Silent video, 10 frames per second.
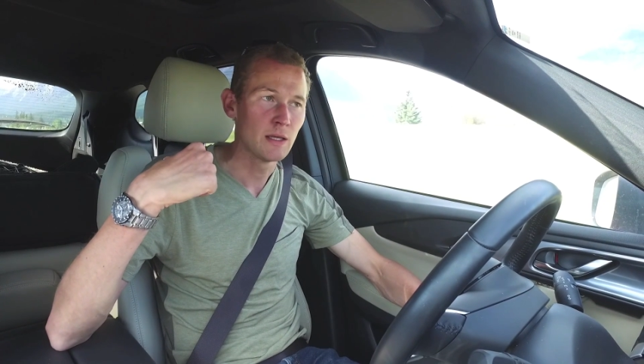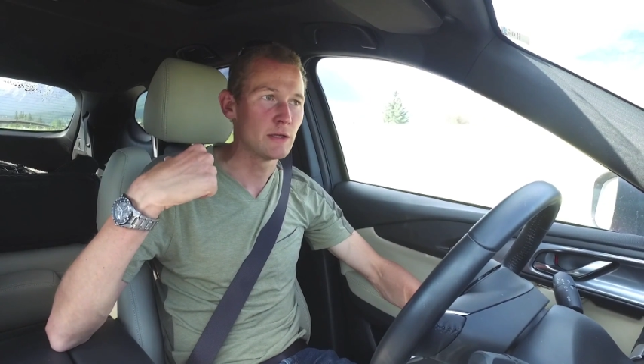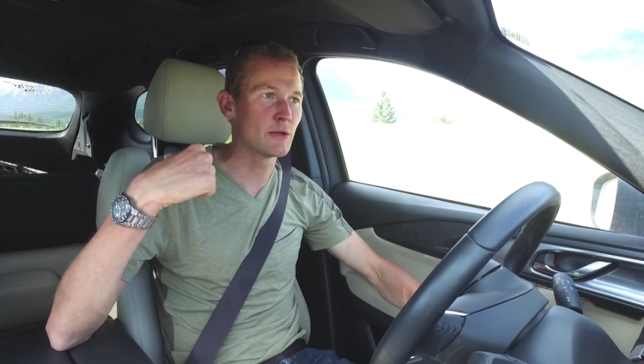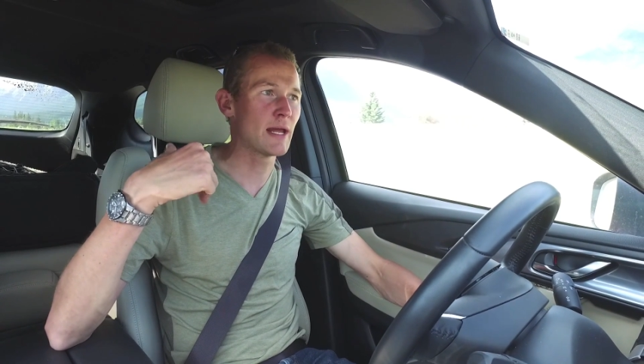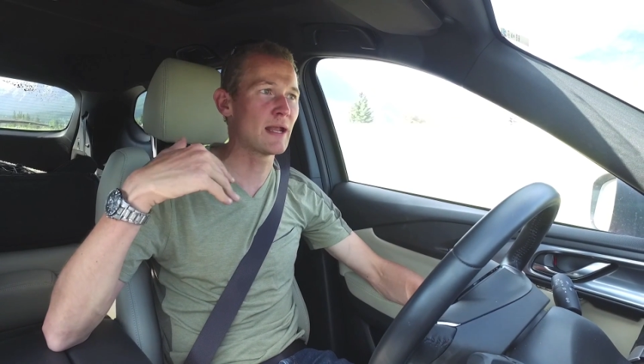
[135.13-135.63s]

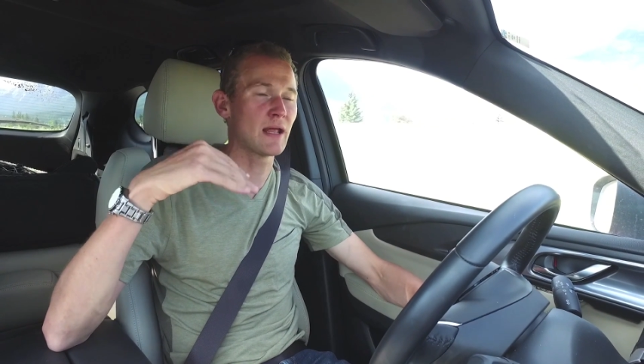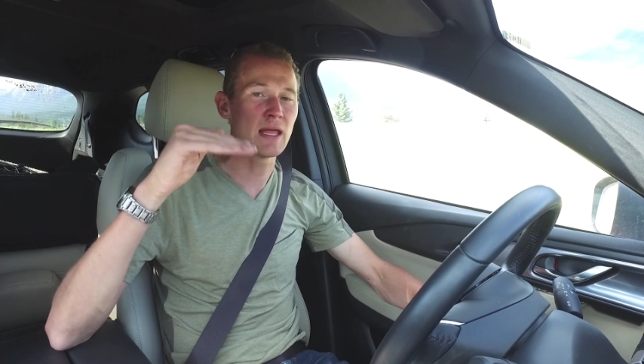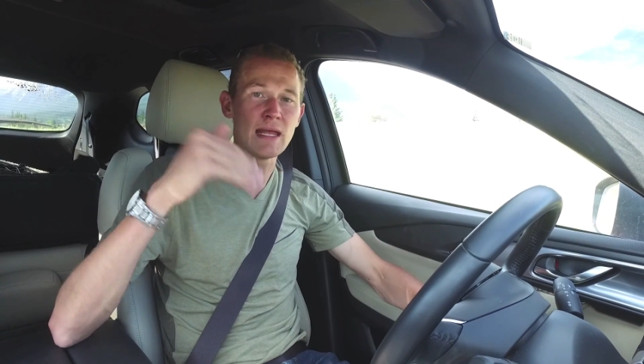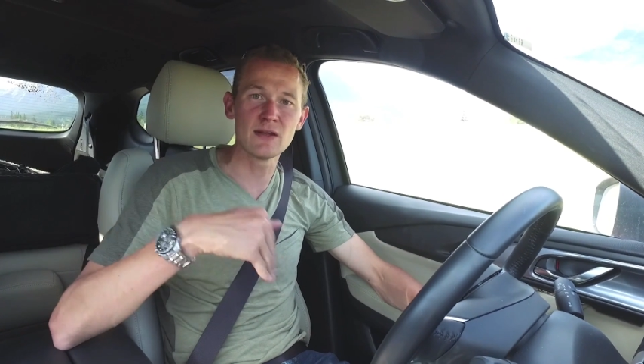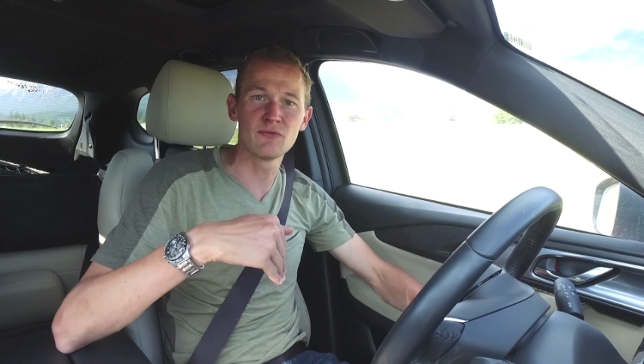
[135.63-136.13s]
you're getting
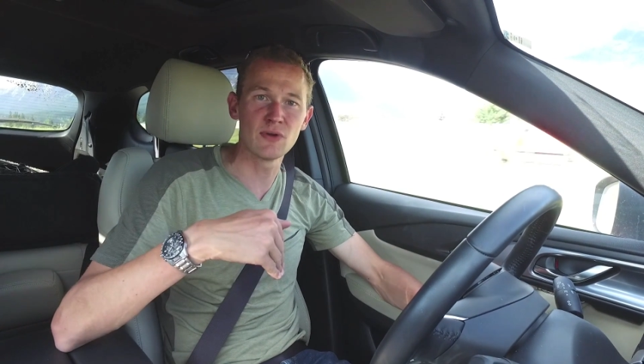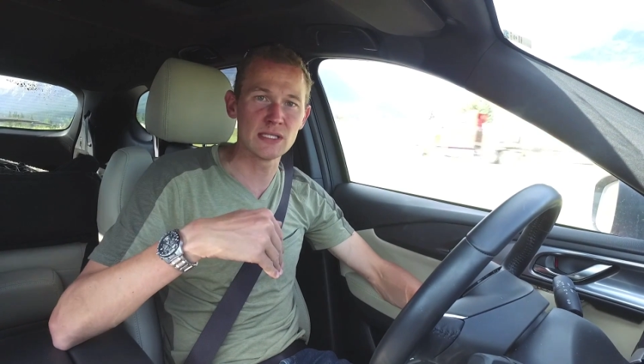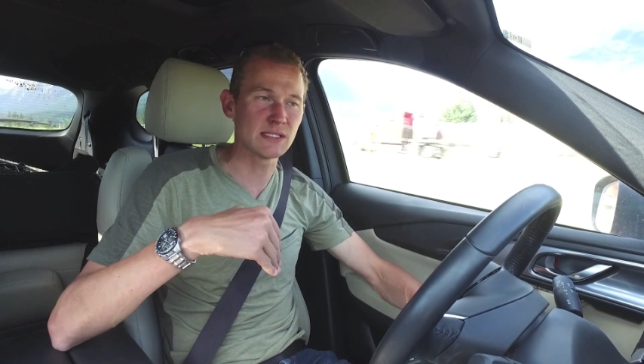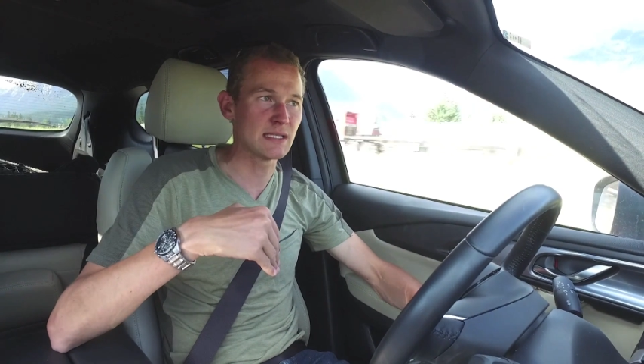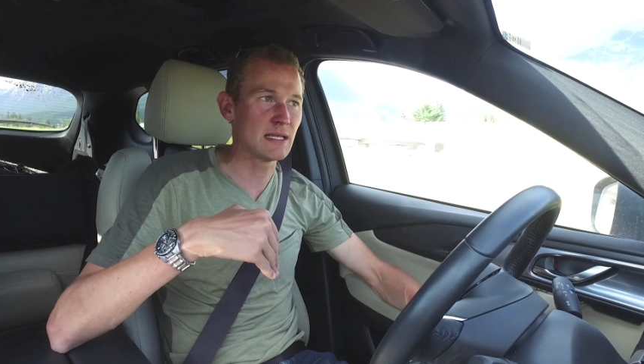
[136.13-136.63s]
heated
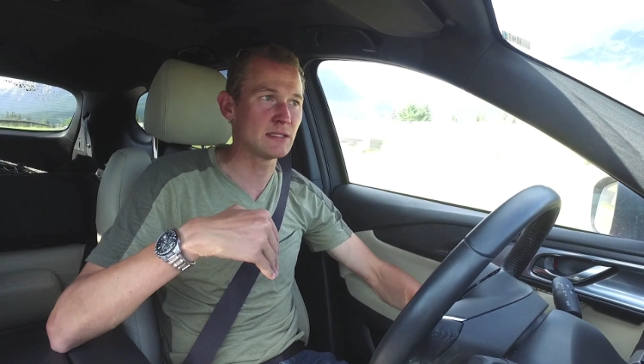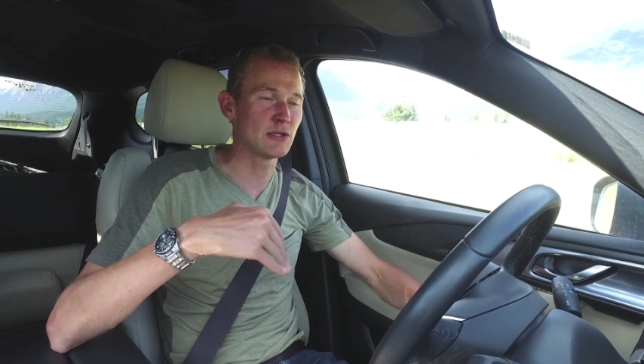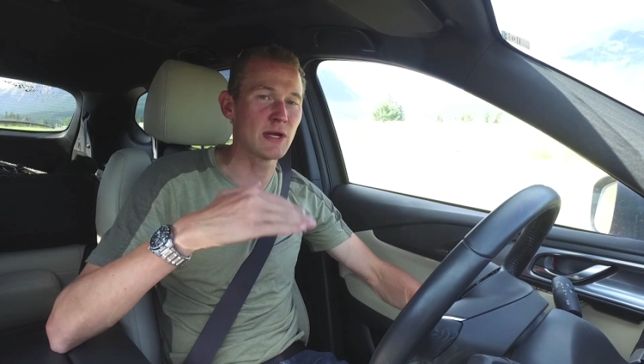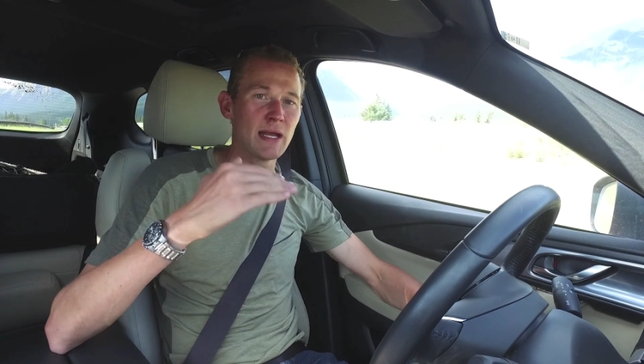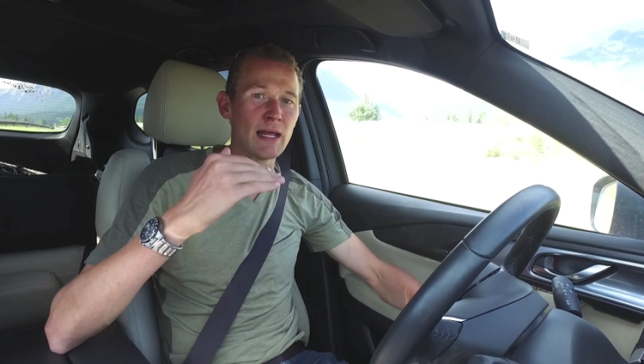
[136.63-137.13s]
front seats,
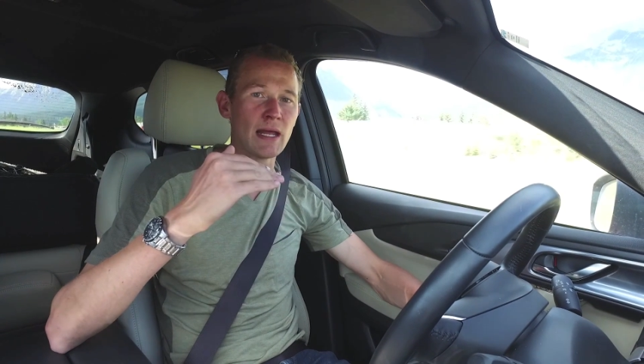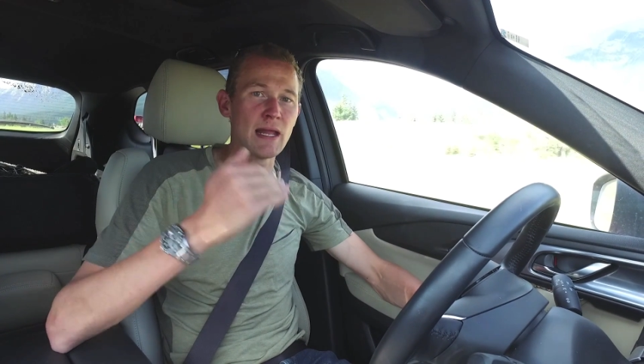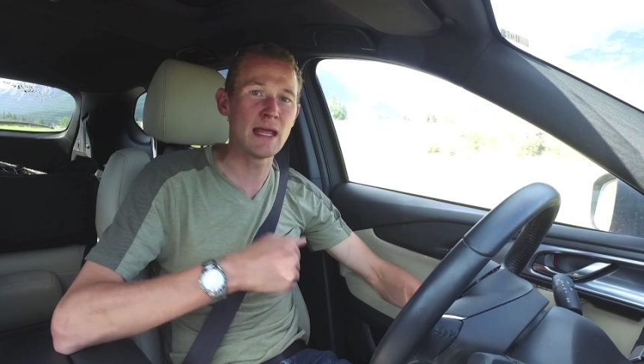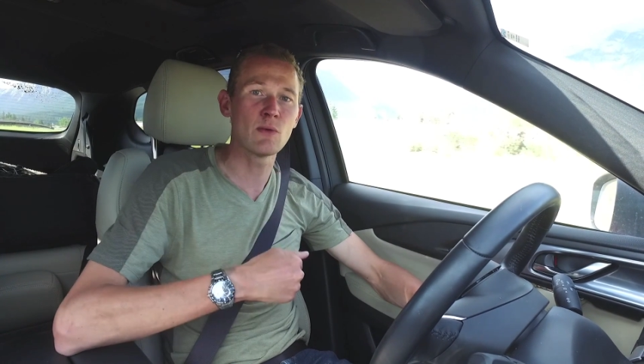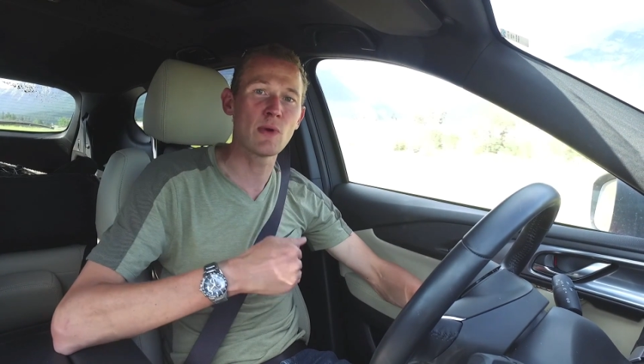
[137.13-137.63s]
you're getting an
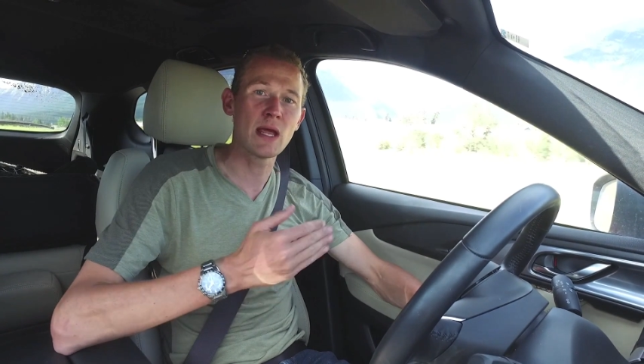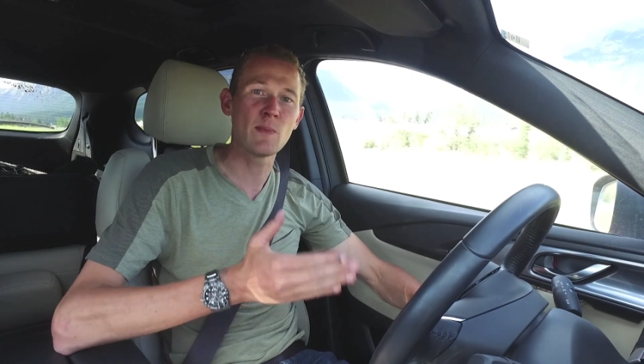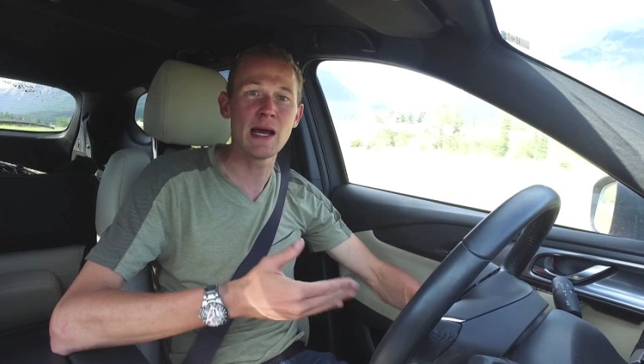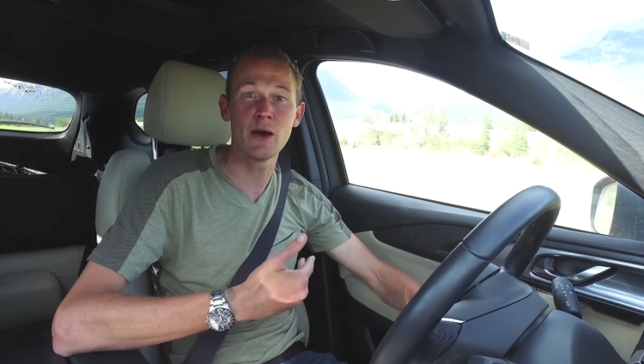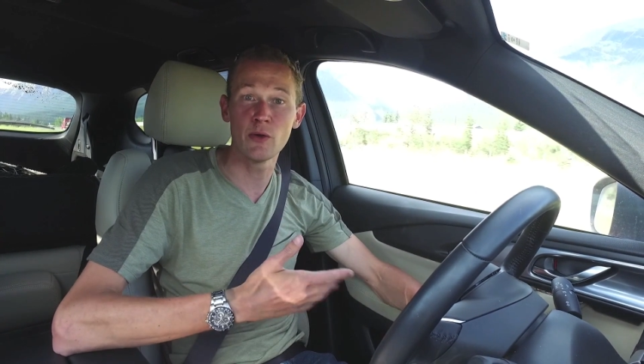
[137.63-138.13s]
8-way
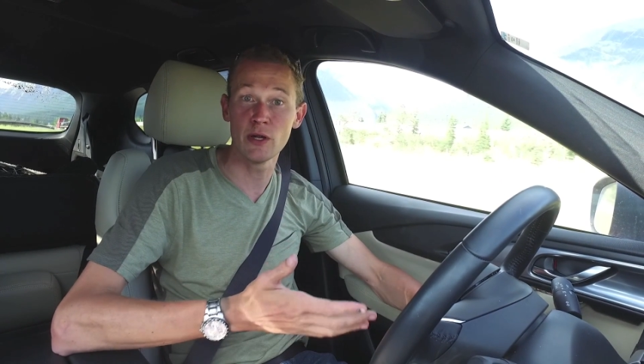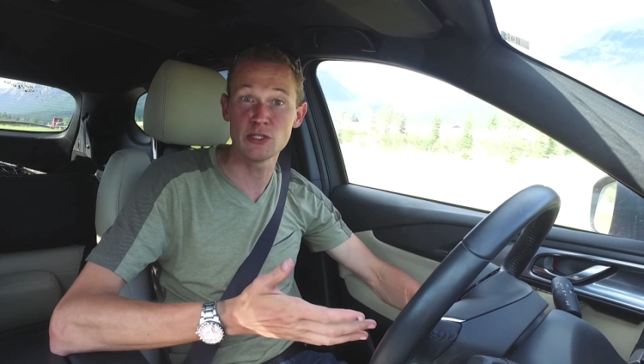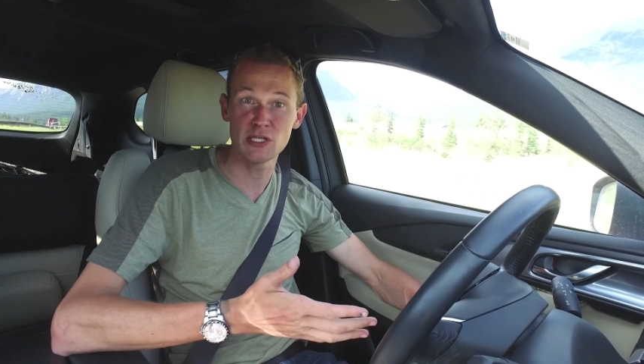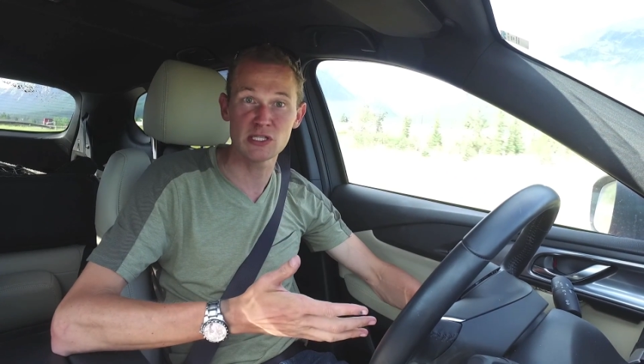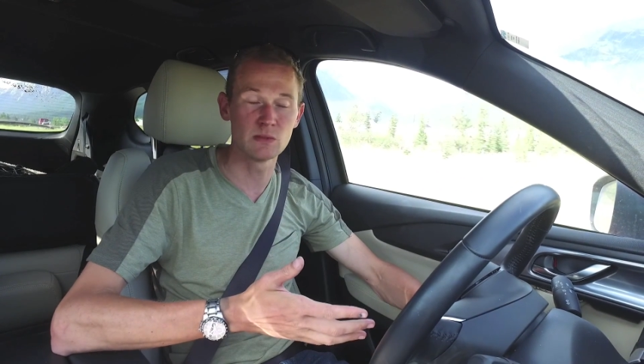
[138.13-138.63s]
power
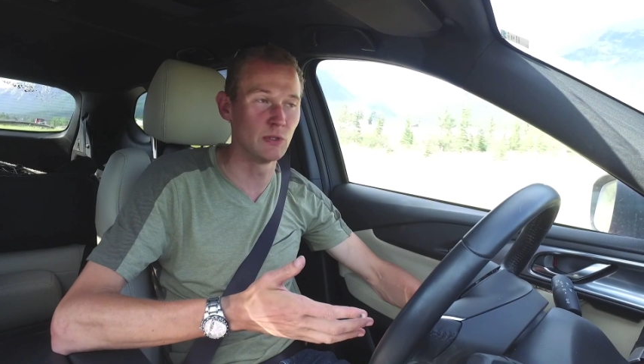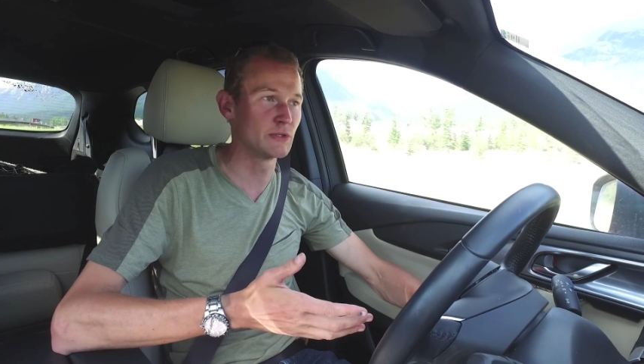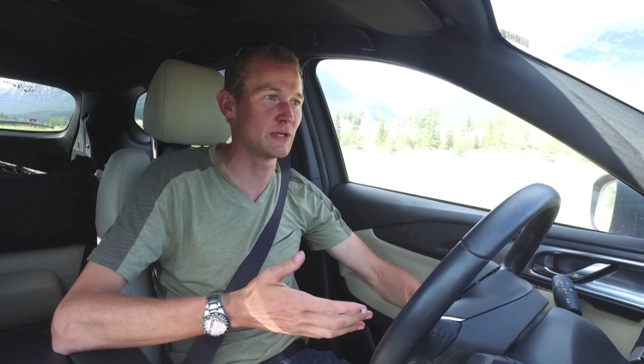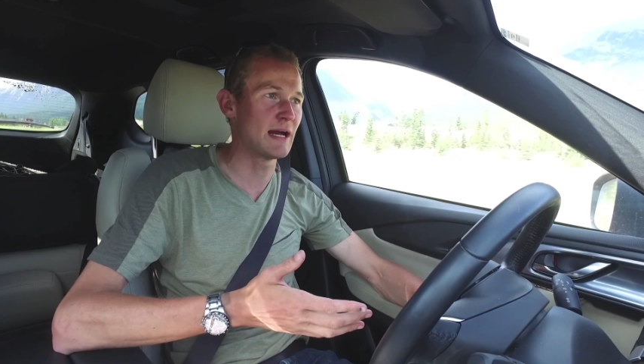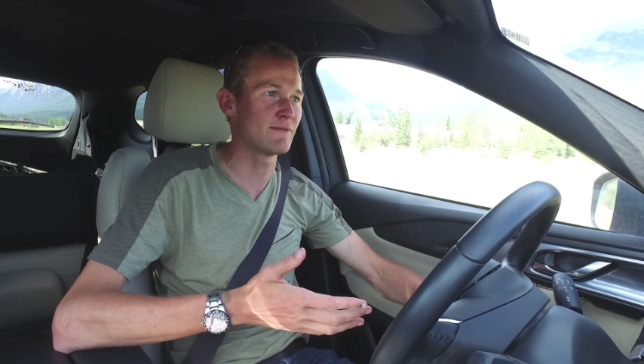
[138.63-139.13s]
adjustable
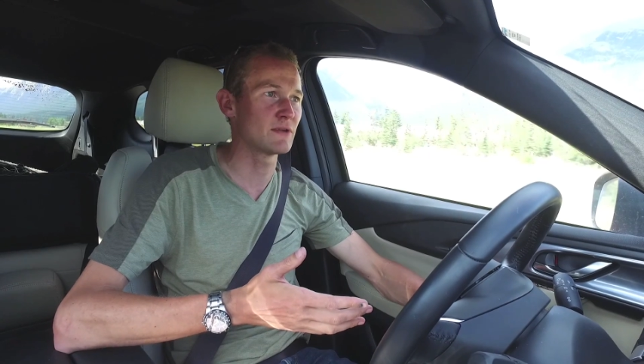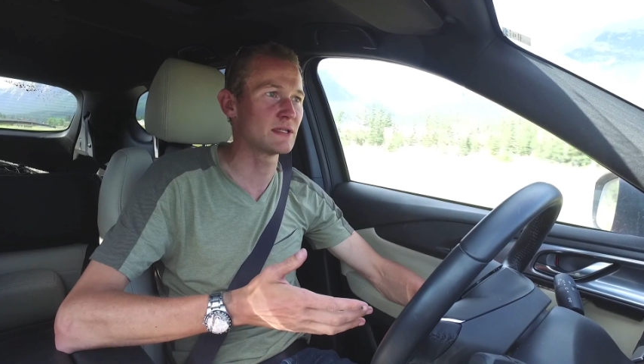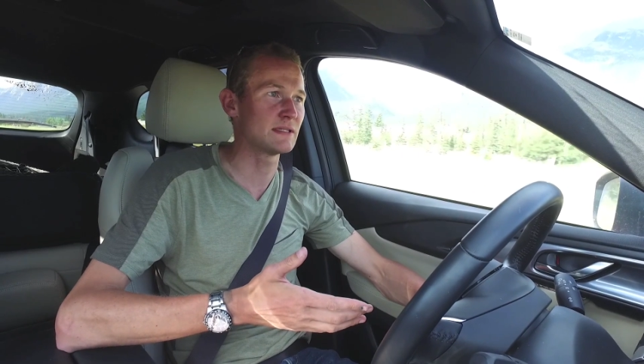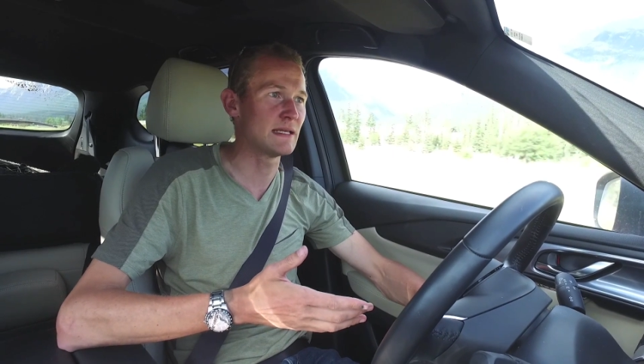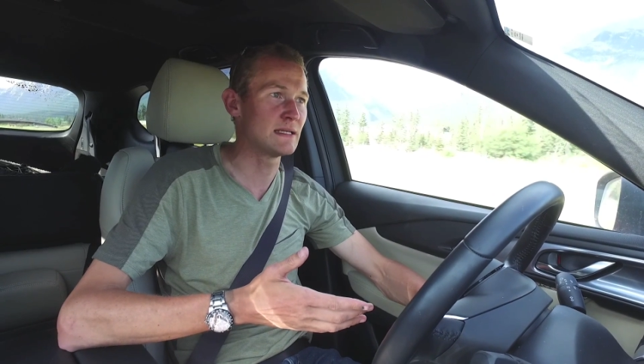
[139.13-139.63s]
driver's
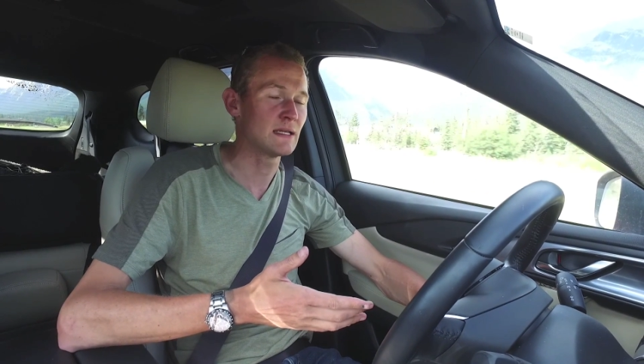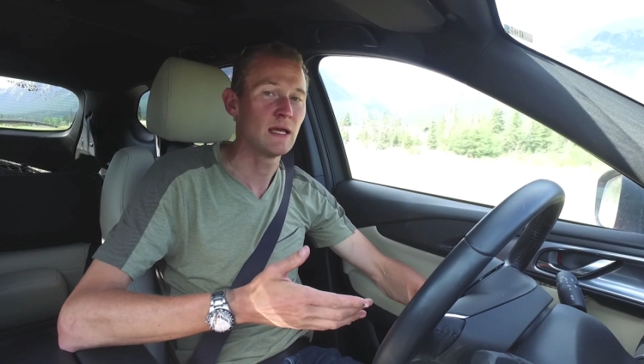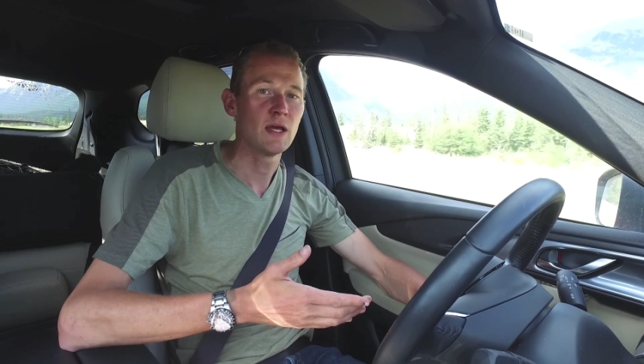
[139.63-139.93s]
seat,